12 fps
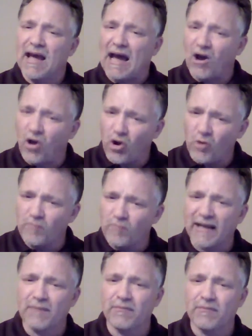I hope
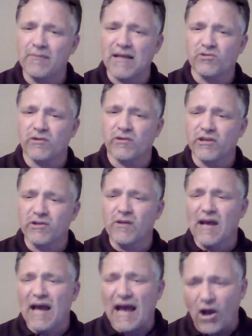that can be my story too.
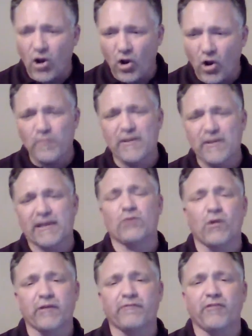I hope it can
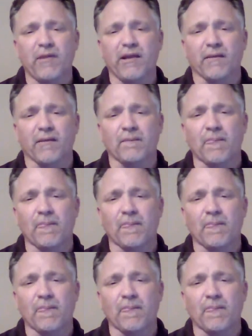work for me.